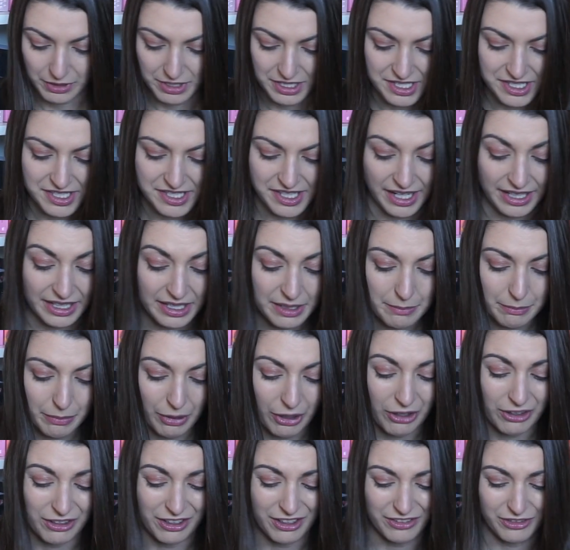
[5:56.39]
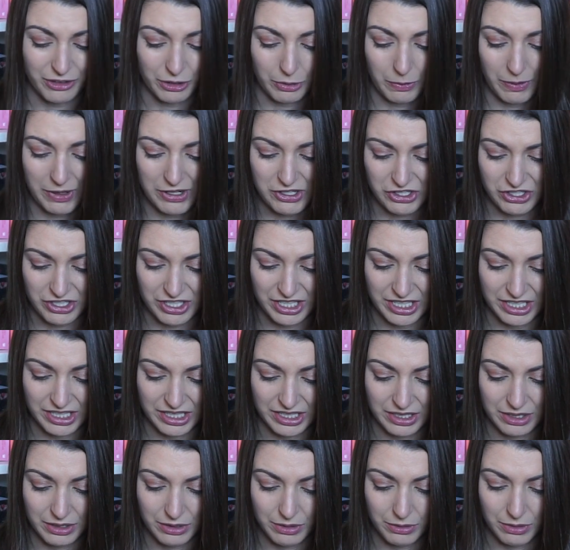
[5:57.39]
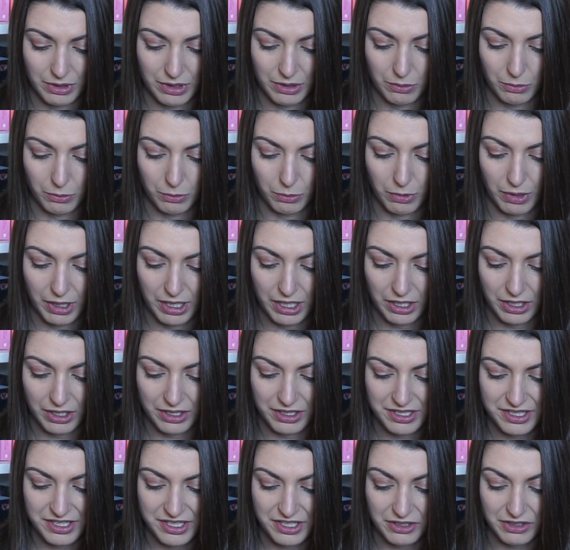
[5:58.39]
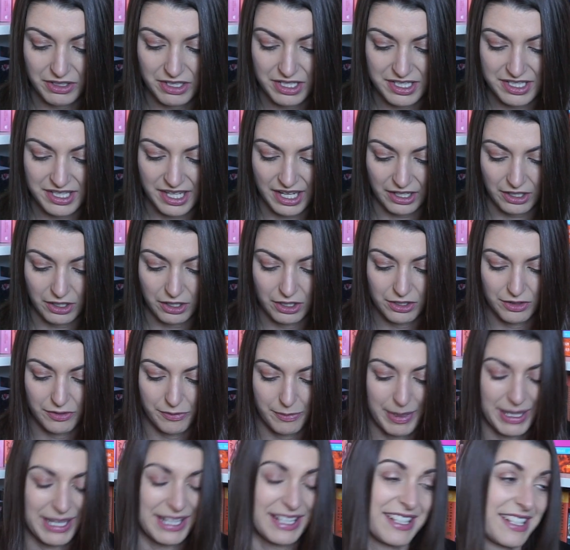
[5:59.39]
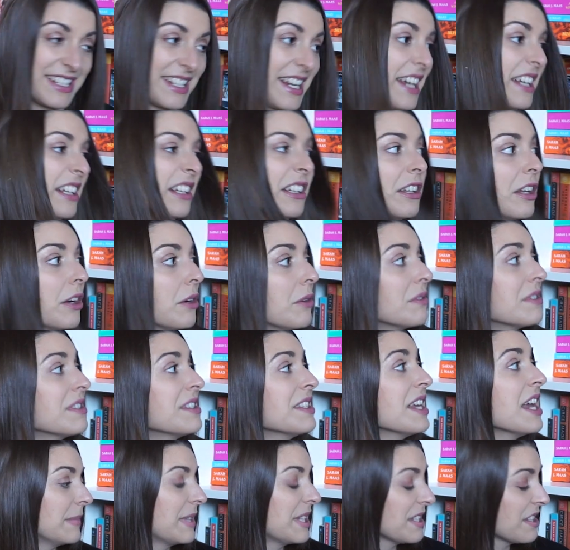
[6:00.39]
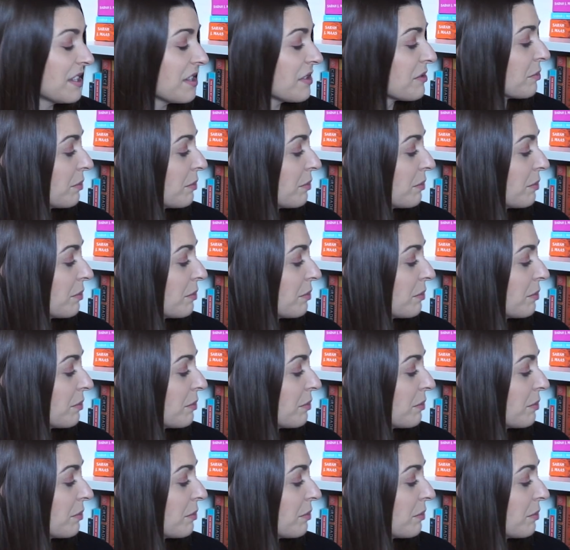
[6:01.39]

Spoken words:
the second part of the question, what are series that could have been standalones? This is